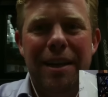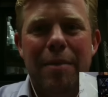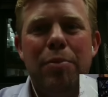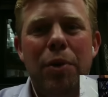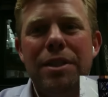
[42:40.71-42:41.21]

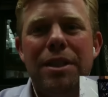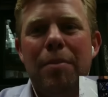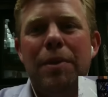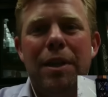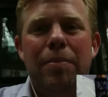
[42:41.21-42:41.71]
And putting
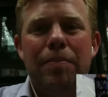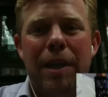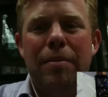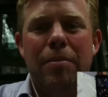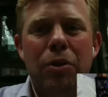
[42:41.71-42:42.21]
something
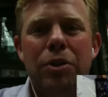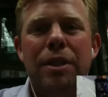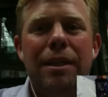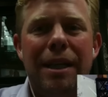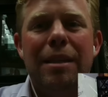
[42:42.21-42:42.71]
in
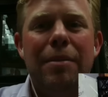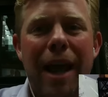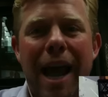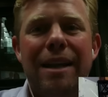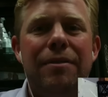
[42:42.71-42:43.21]
motion to get them
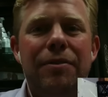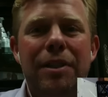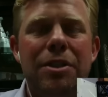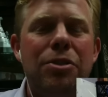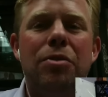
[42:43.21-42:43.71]
to act
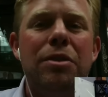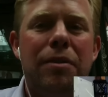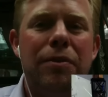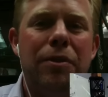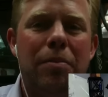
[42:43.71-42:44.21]
differently is so
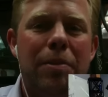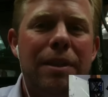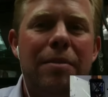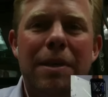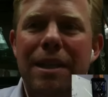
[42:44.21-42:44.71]
difficult.
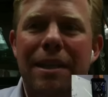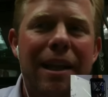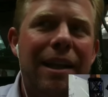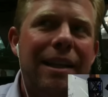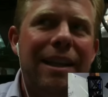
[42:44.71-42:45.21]
But to me,
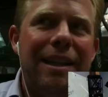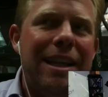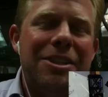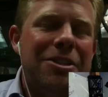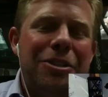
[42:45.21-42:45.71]

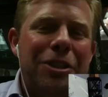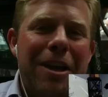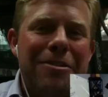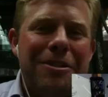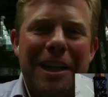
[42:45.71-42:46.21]
that's just a
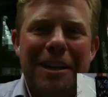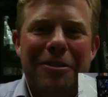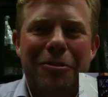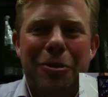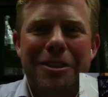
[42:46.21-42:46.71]
challenge that I
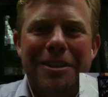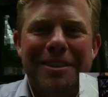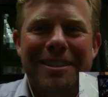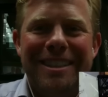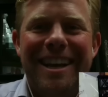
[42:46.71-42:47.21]
look forward
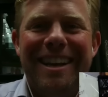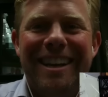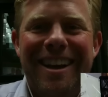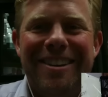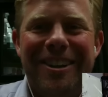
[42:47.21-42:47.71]
to
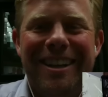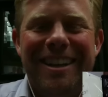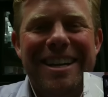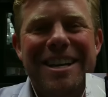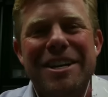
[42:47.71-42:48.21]
taking on,
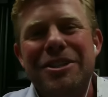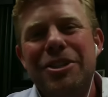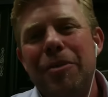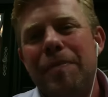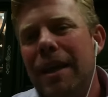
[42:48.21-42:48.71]
right?
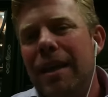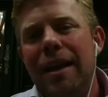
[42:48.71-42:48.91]
So